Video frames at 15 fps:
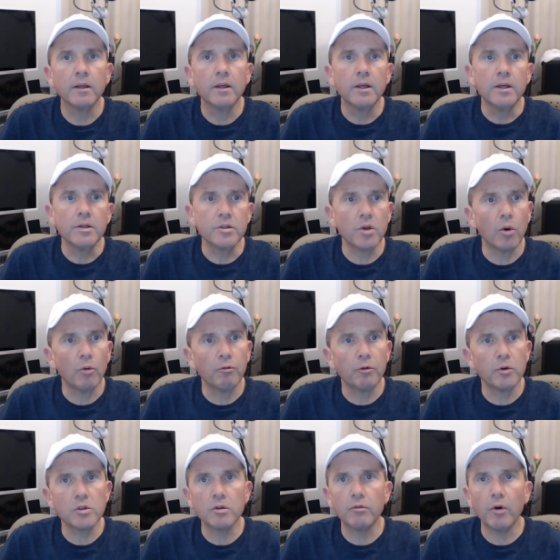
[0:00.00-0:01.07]
So first
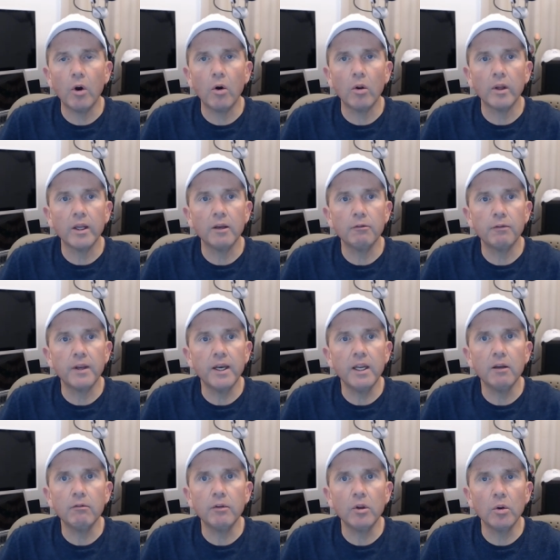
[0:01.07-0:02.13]
of all, if any of
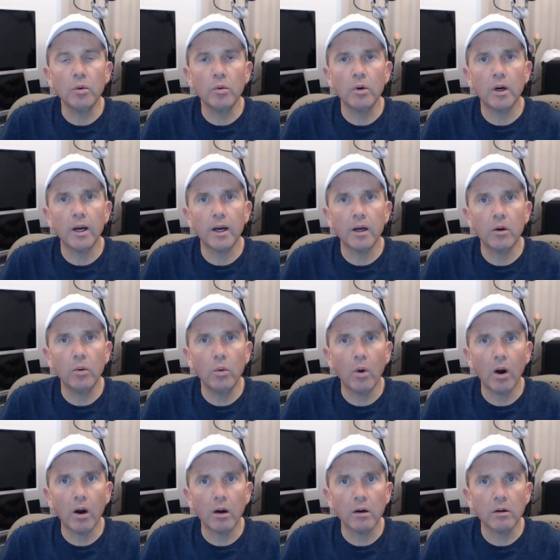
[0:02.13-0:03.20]
you who
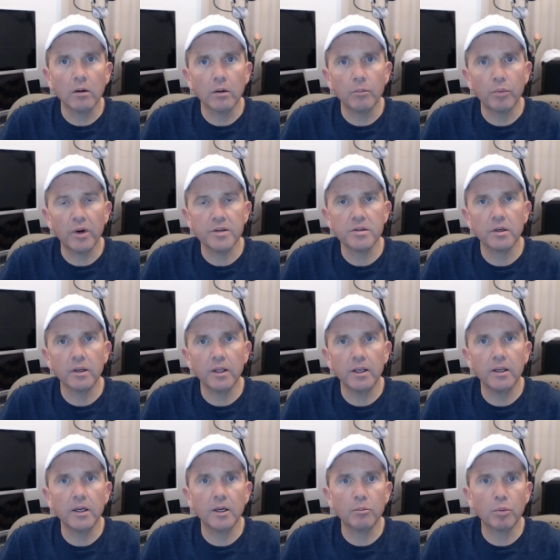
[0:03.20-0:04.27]
are presently
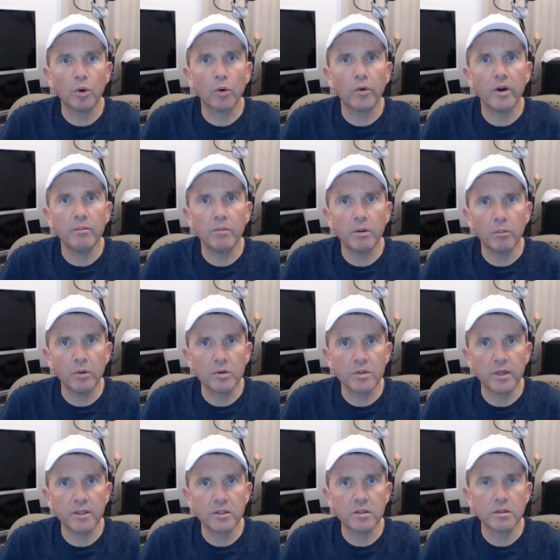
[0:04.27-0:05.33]
program members,
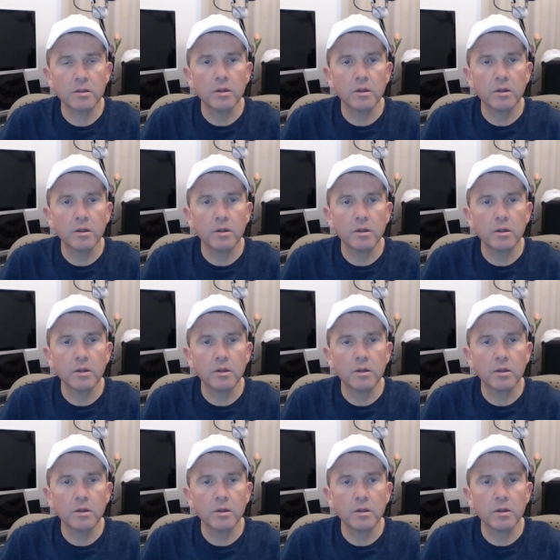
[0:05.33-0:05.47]
that's